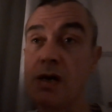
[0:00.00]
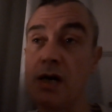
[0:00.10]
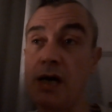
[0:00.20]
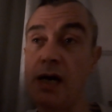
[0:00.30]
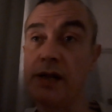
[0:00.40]

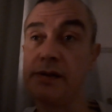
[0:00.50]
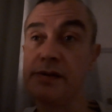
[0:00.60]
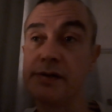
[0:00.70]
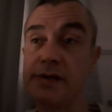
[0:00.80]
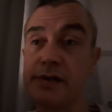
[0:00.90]

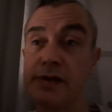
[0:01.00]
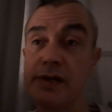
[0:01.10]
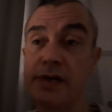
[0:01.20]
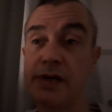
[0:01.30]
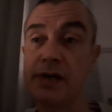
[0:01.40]
And
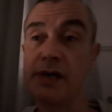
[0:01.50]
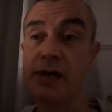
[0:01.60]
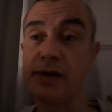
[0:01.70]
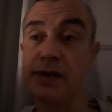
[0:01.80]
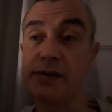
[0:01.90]

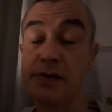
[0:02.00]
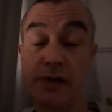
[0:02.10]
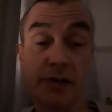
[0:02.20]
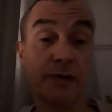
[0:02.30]
I've